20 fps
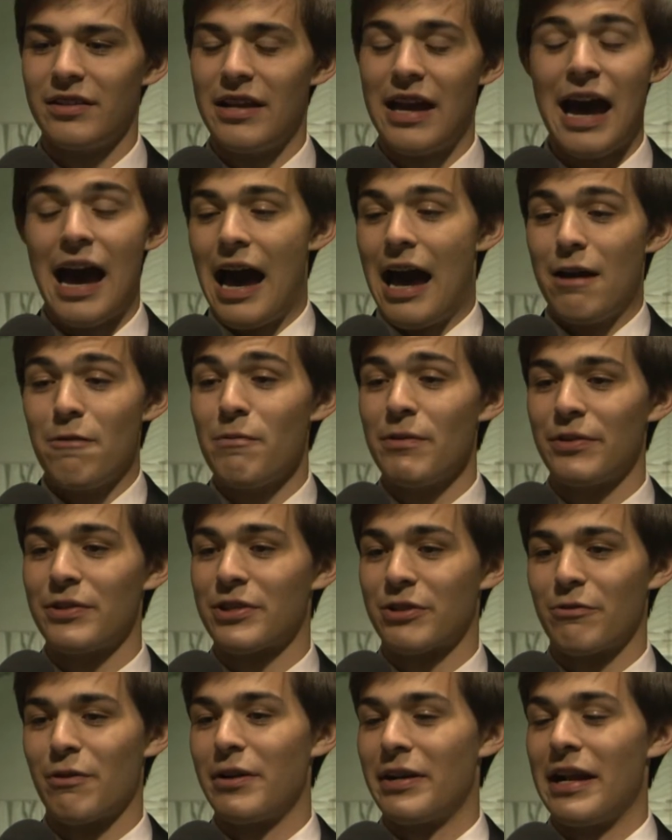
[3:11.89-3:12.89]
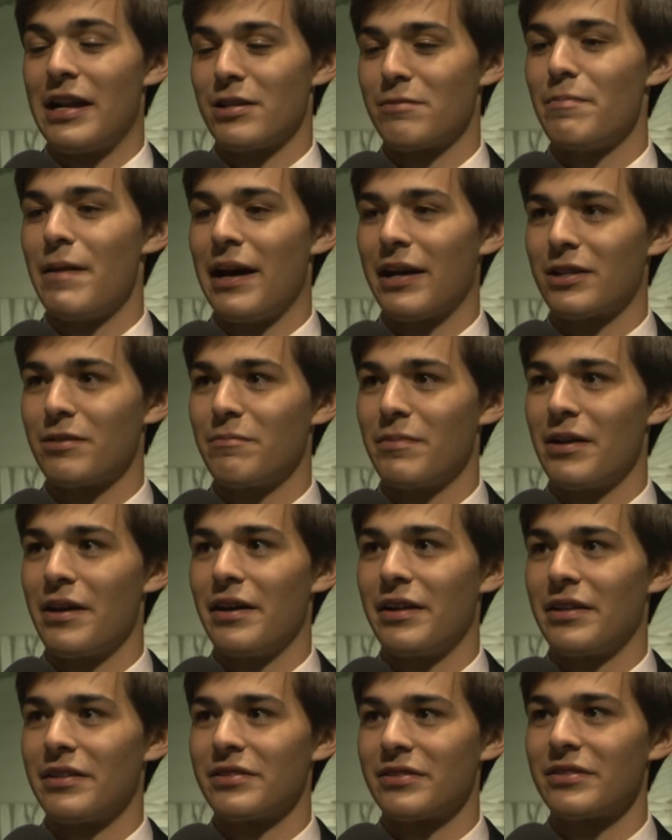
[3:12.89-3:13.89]
Yeah, I want the square dance back to be
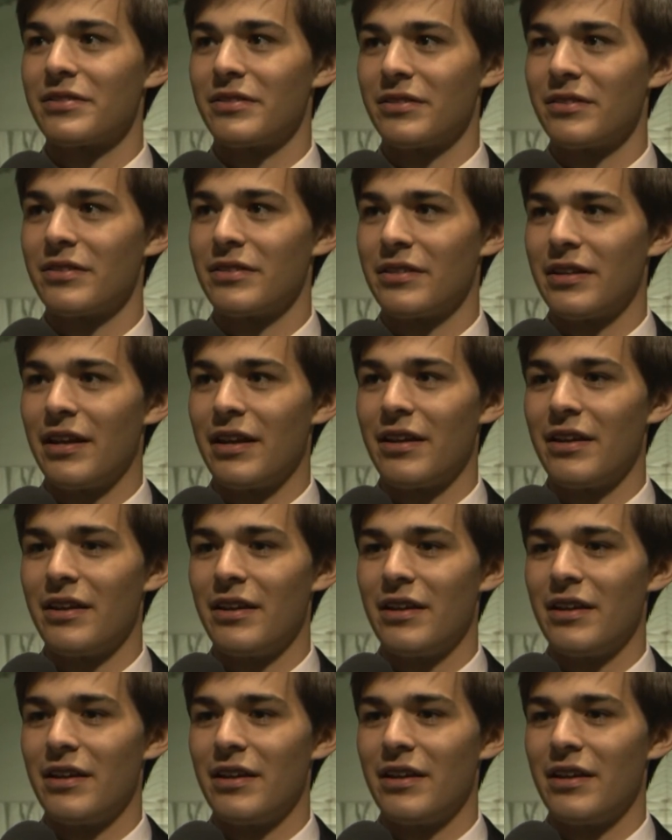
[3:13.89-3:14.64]
honest. Yeah.